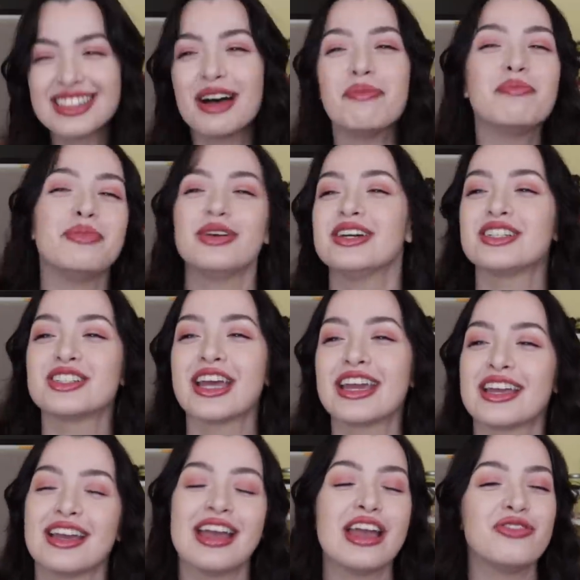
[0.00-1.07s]
dumb bitch.
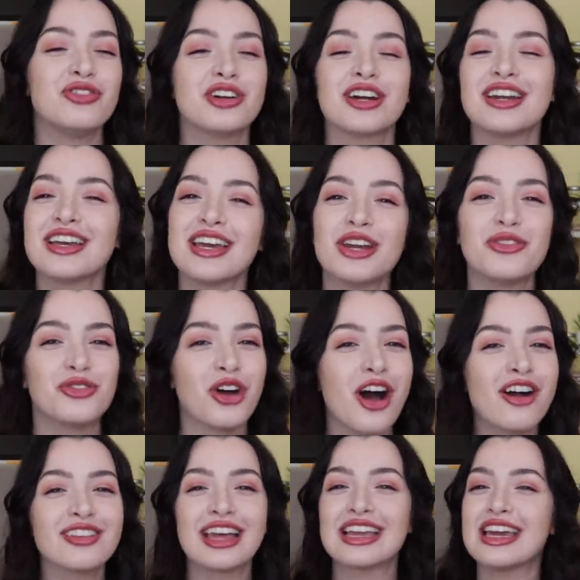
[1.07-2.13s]
Like, if you're gonna get it
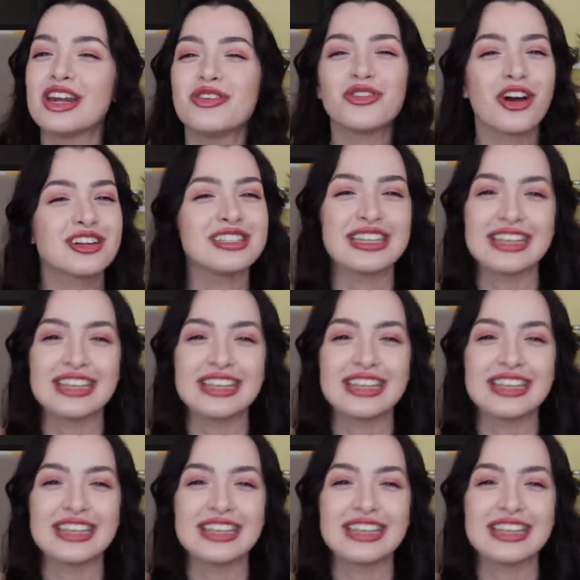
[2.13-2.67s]
wrong, like, get it wrong